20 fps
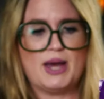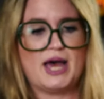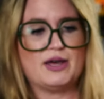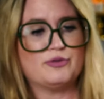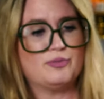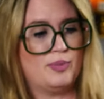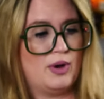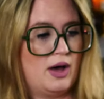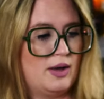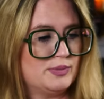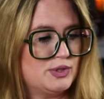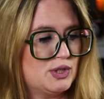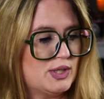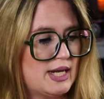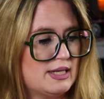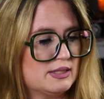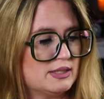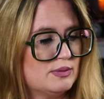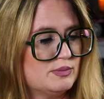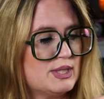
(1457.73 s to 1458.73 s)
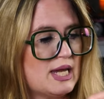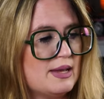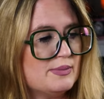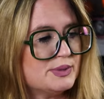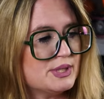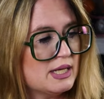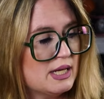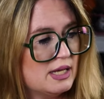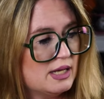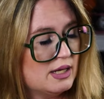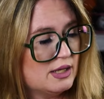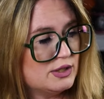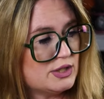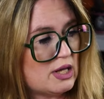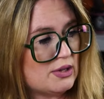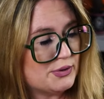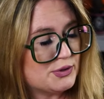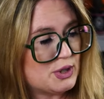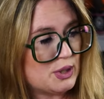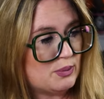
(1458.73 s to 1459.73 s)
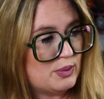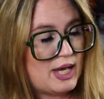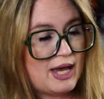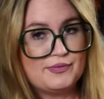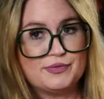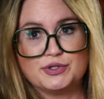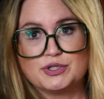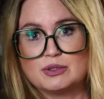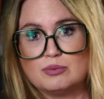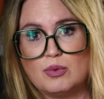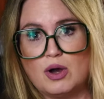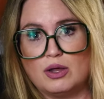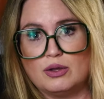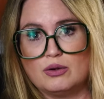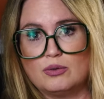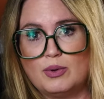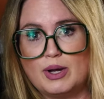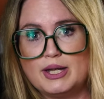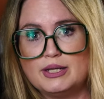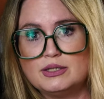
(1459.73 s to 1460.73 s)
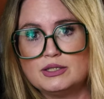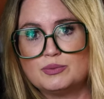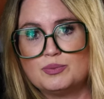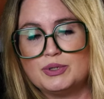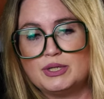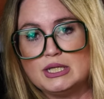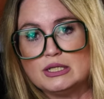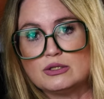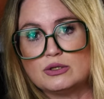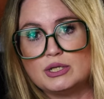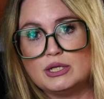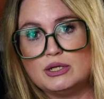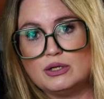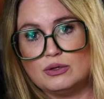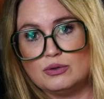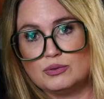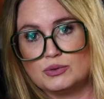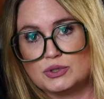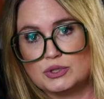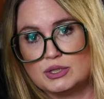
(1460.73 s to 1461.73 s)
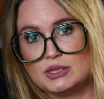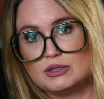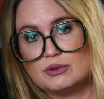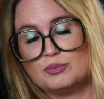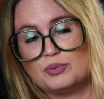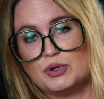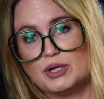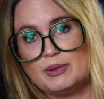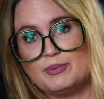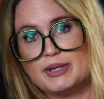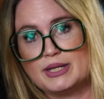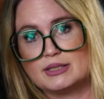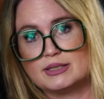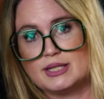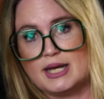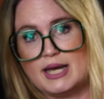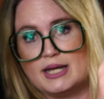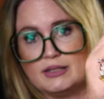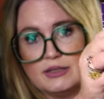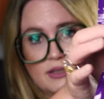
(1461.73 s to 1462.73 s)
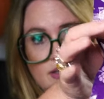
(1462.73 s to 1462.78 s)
bath bombs, you guys. Sometimes Dollar Tree will have the smaller ones, but these are huge. These are pretty big size,